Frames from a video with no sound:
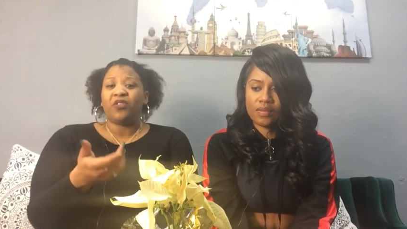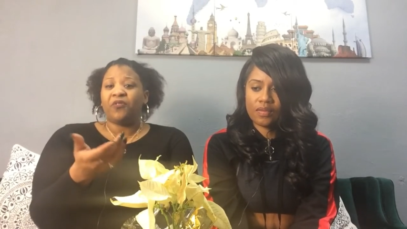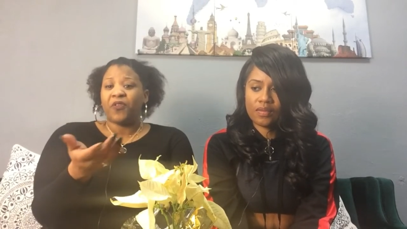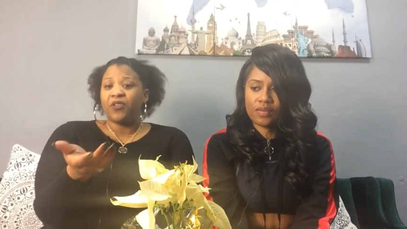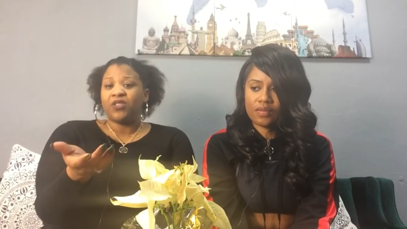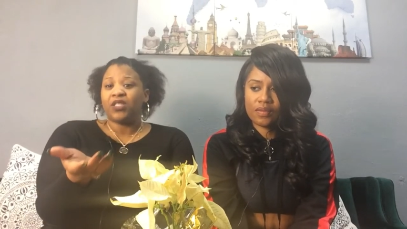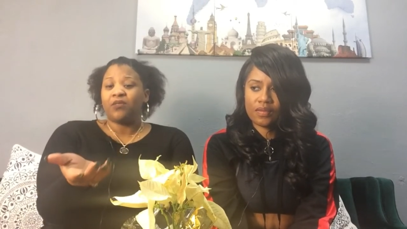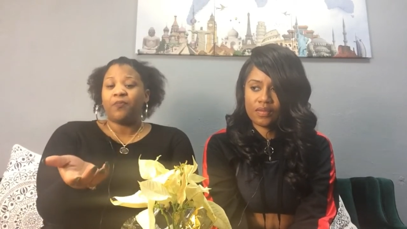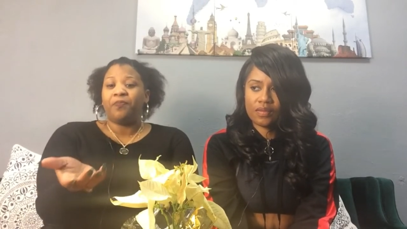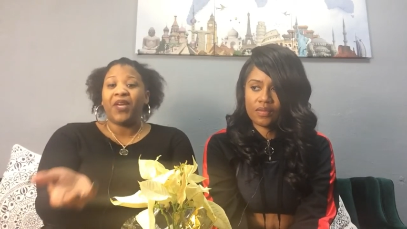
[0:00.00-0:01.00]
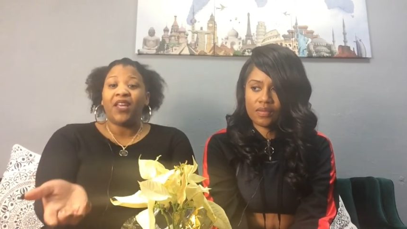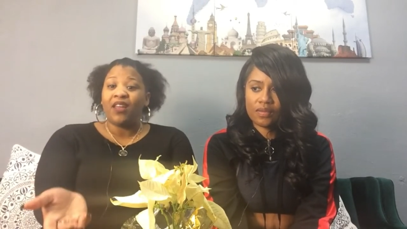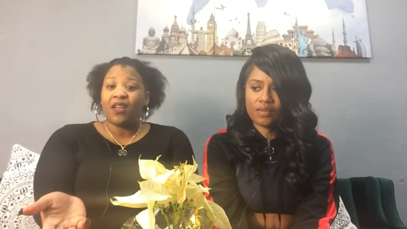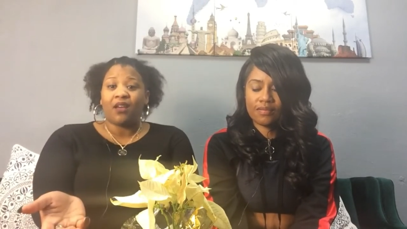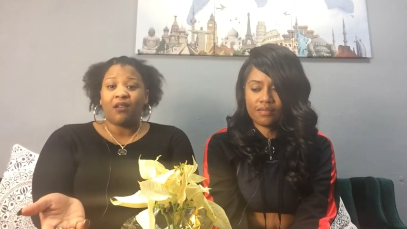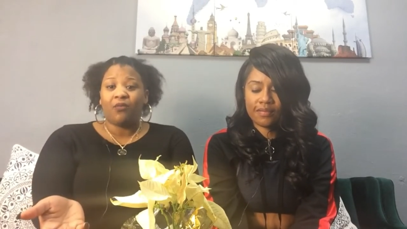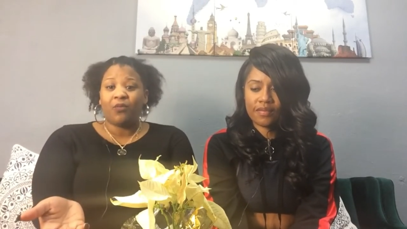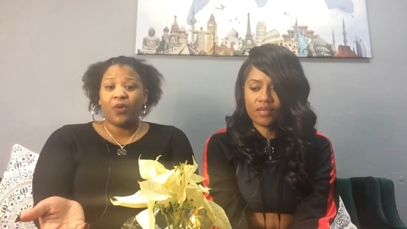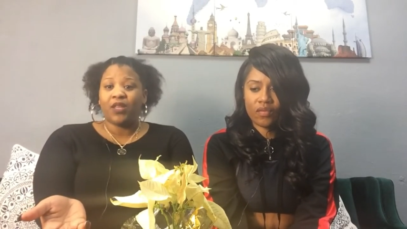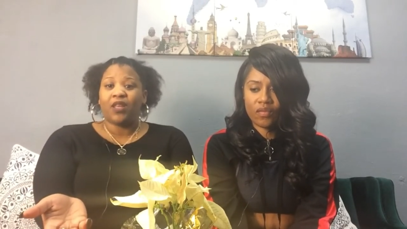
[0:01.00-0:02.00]
Speaker 1: the first meeting
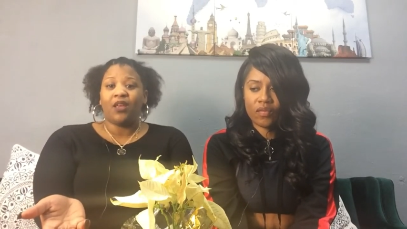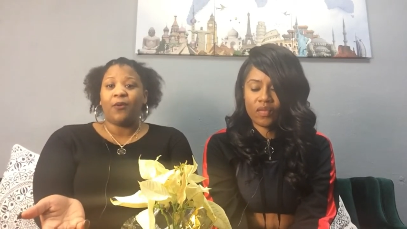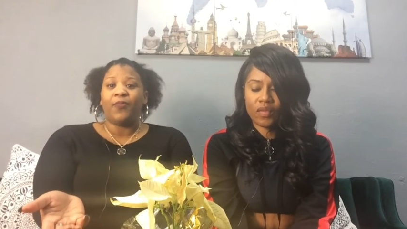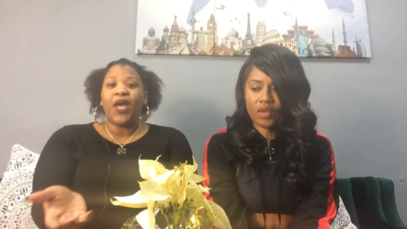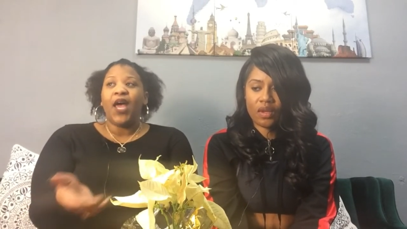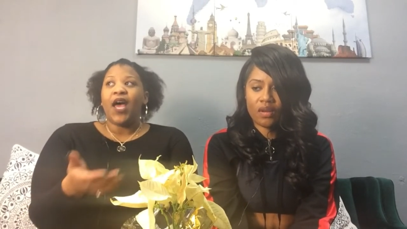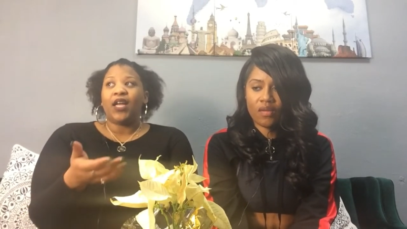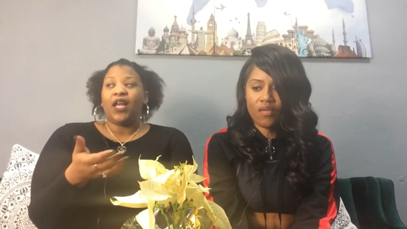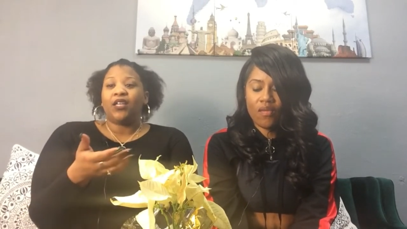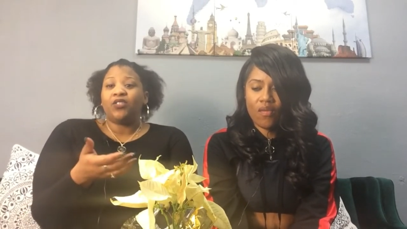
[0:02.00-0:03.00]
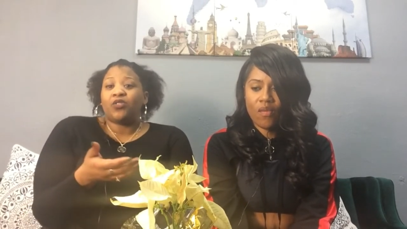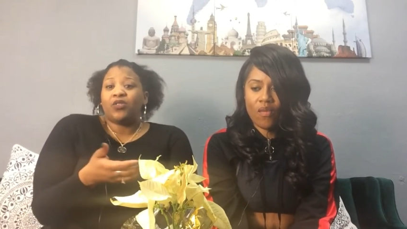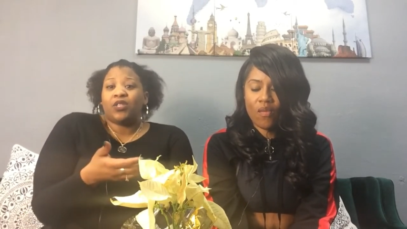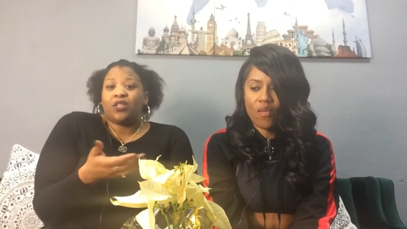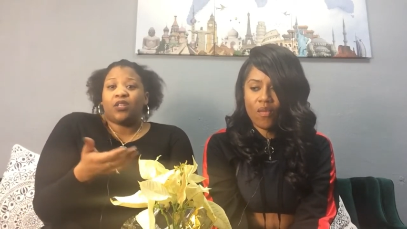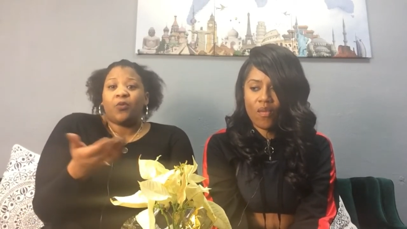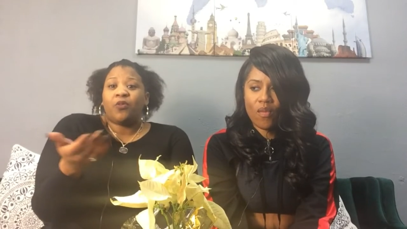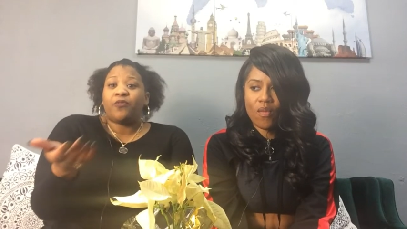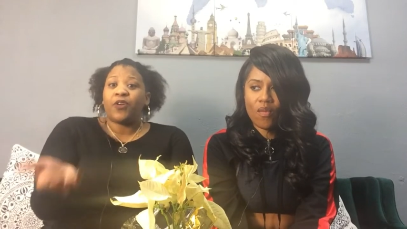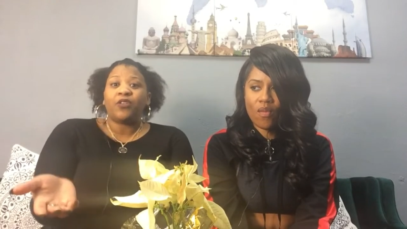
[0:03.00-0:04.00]
with him. And a lot of these girls said that they
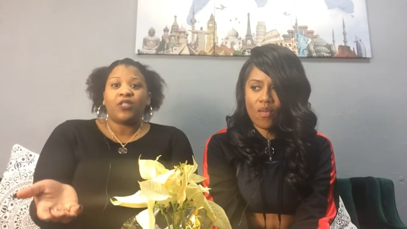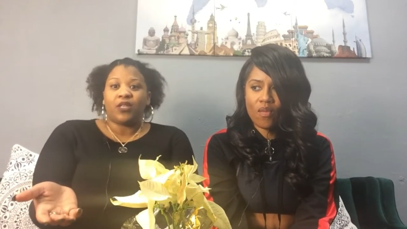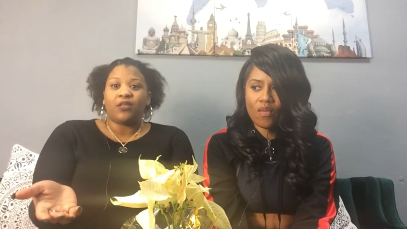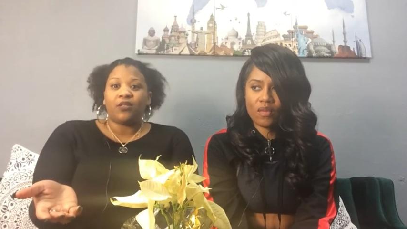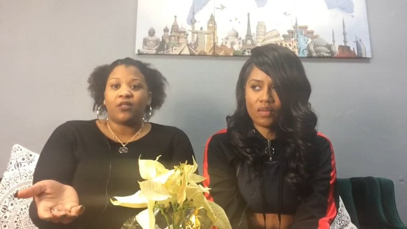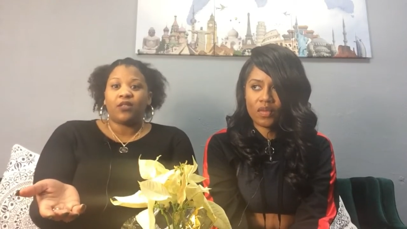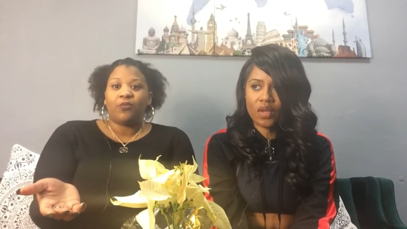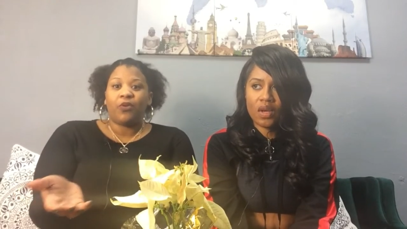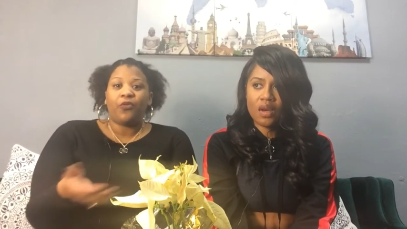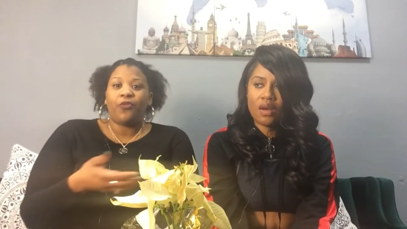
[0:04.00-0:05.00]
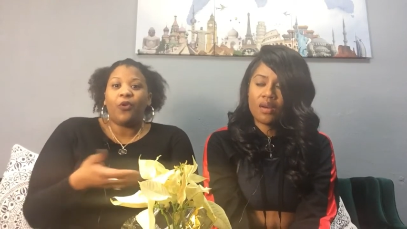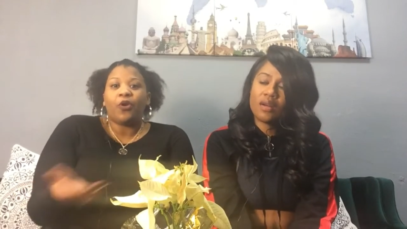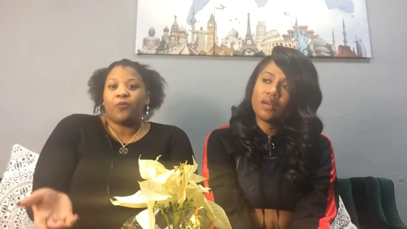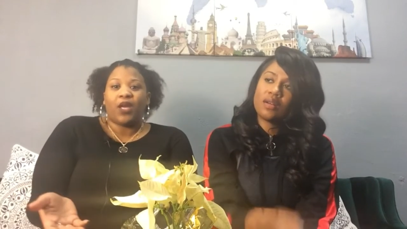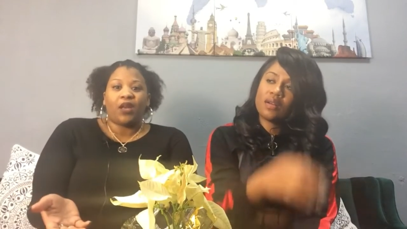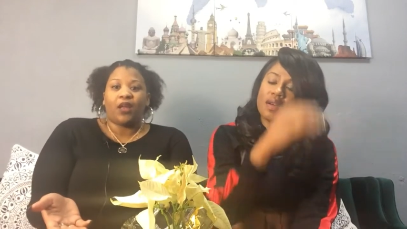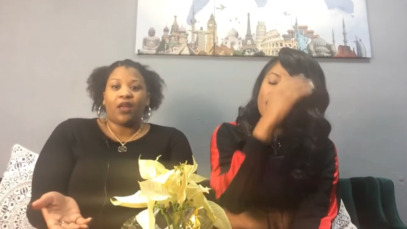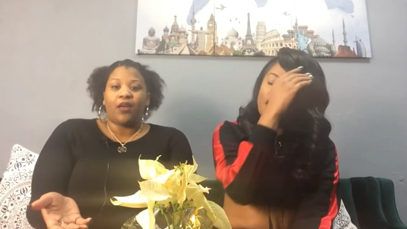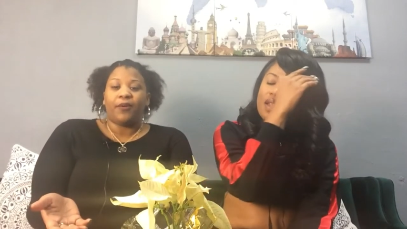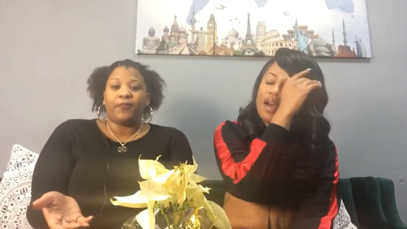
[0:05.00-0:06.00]
were virgins before meeting
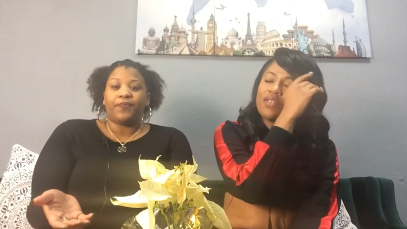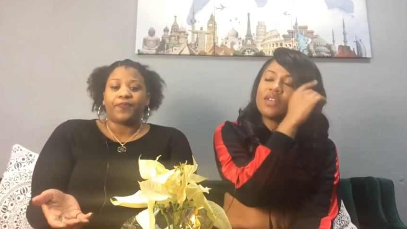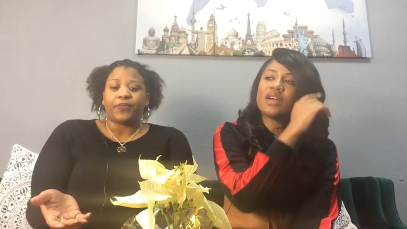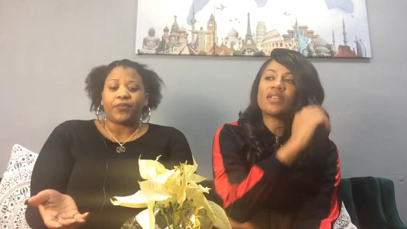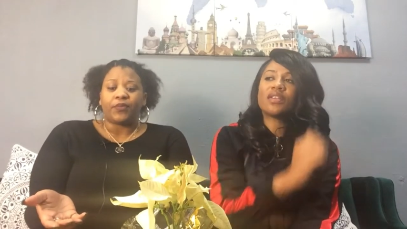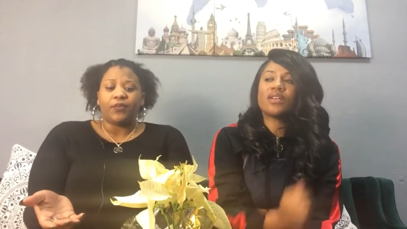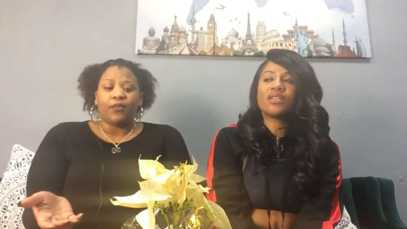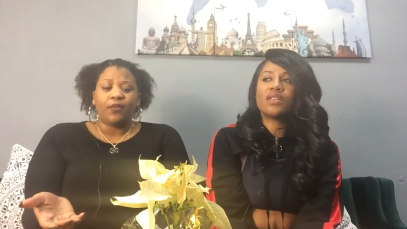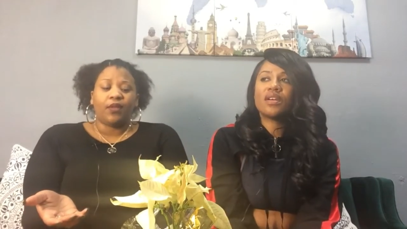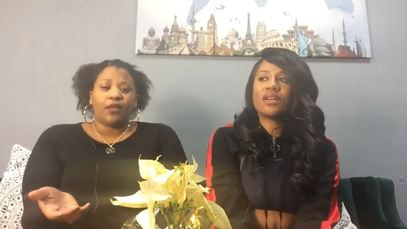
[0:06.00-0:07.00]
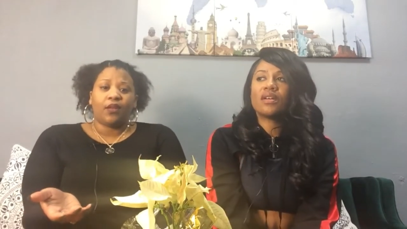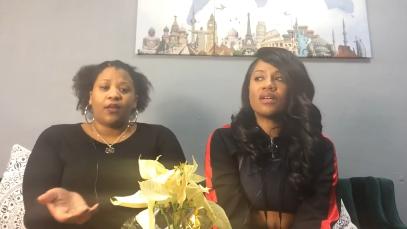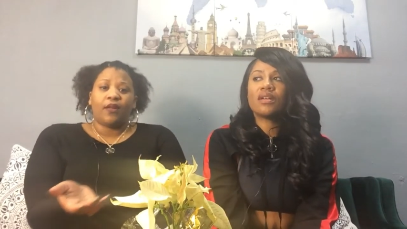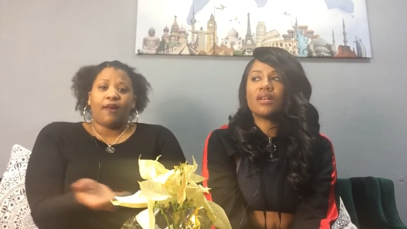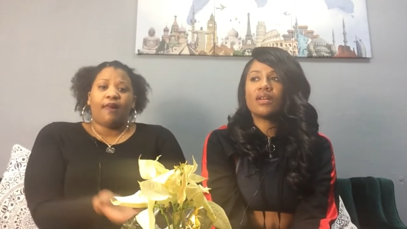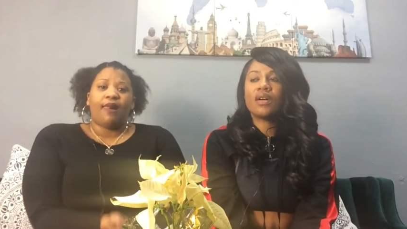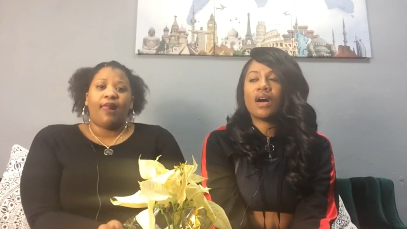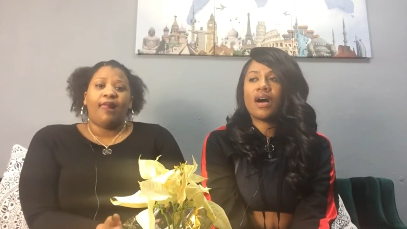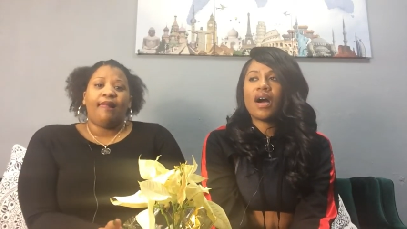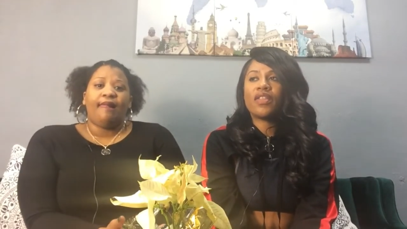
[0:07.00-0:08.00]
him. And
Speaker 2: I feel like they're, they're,
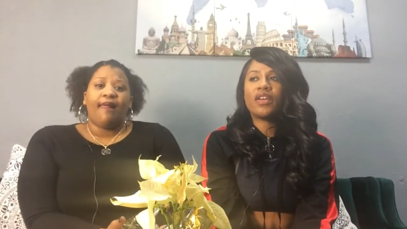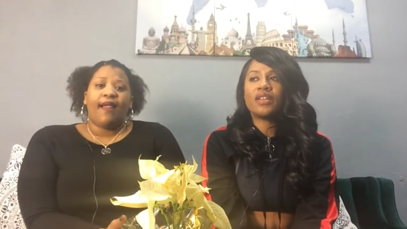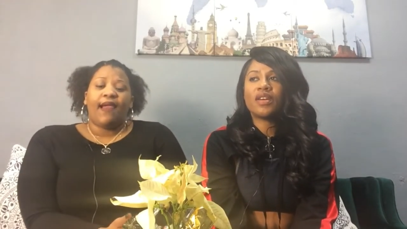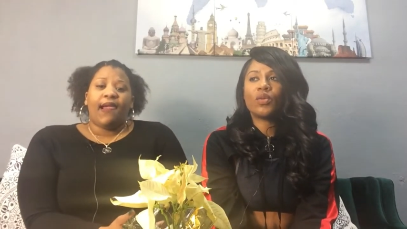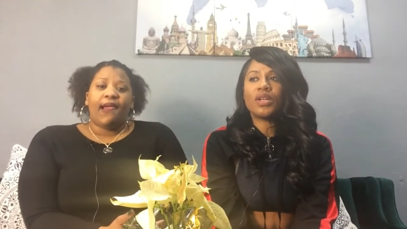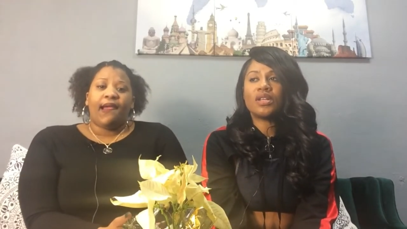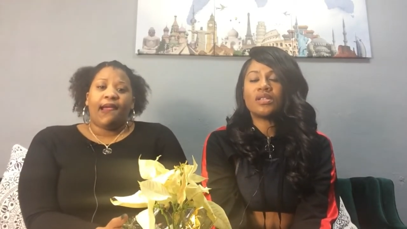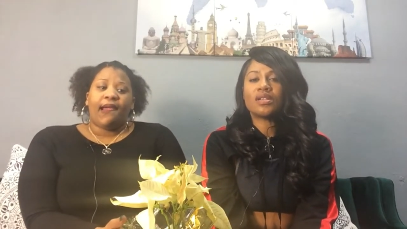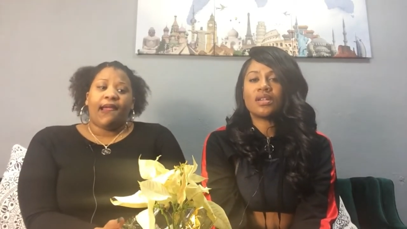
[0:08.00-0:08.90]
I think that we need to